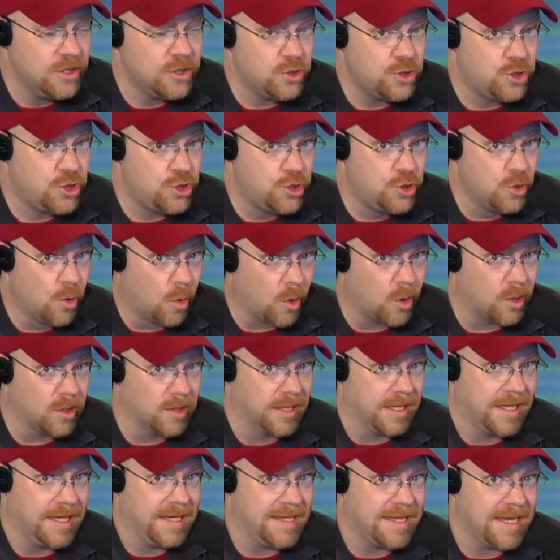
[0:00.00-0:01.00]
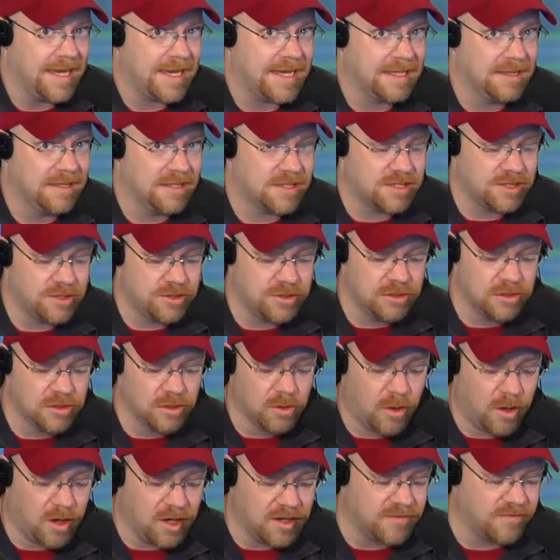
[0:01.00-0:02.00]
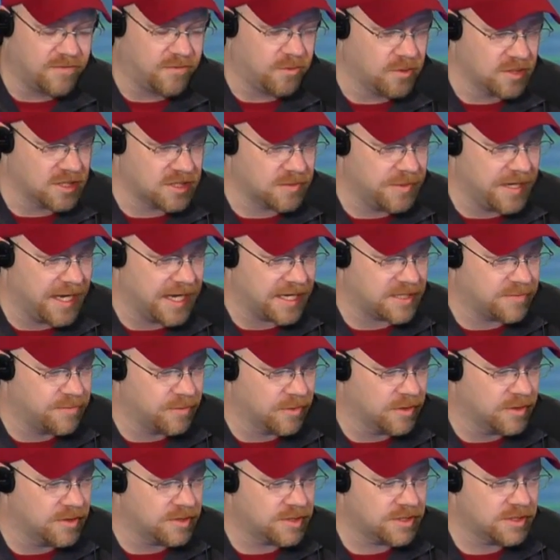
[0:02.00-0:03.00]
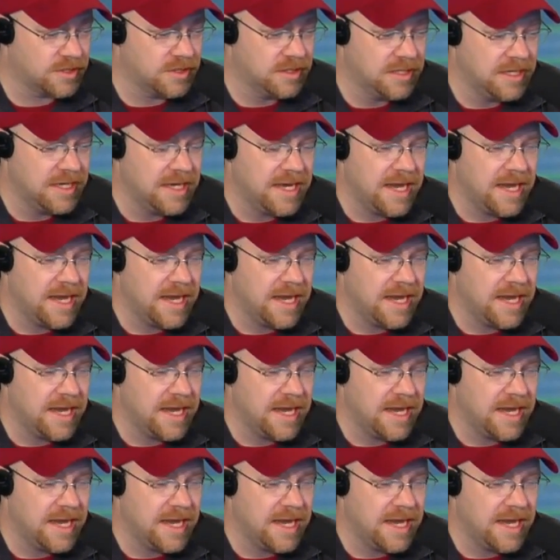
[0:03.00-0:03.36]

surely they can listen to law enforcement experts